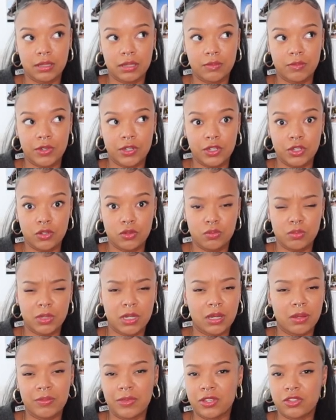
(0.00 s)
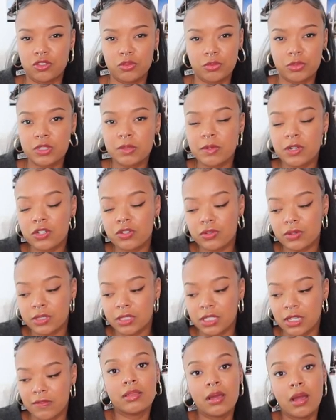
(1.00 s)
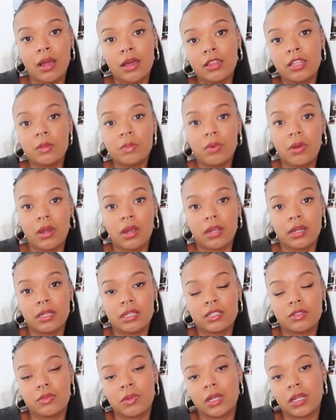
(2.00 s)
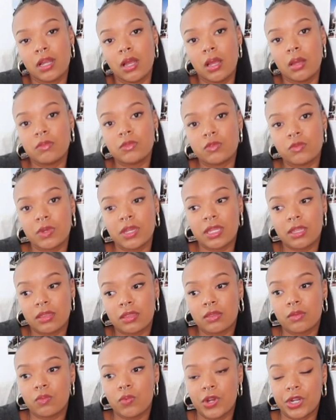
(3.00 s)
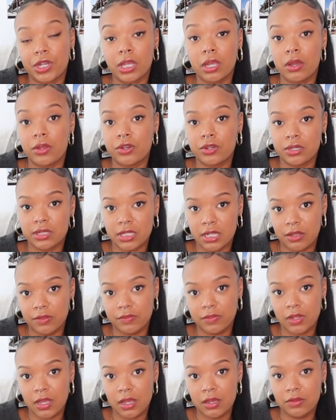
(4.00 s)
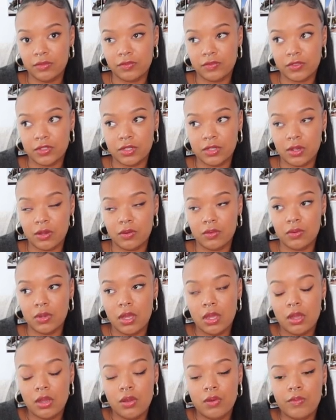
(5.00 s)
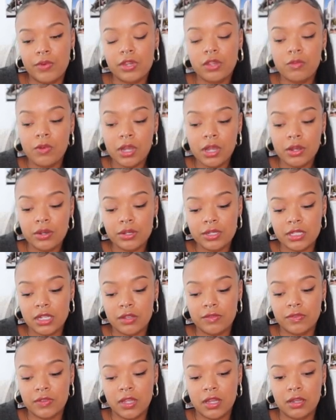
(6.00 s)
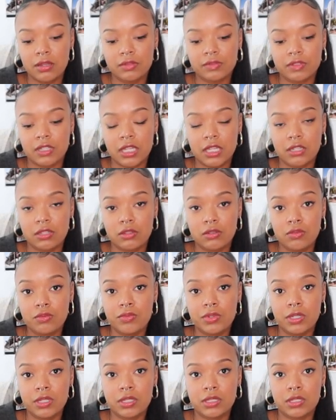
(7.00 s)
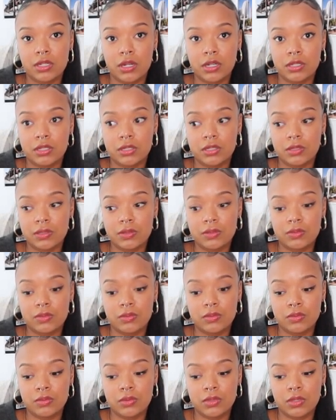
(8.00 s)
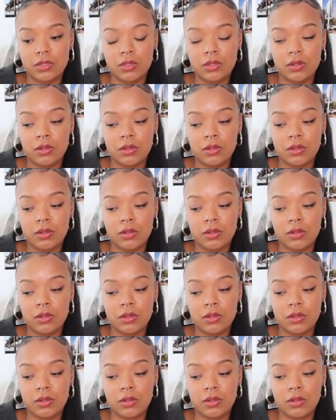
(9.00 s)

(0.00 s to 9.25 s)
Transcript: when you become like super spiritual and stuff the other part is what comes with working on your self-love so when you work on your self-love and you really start to you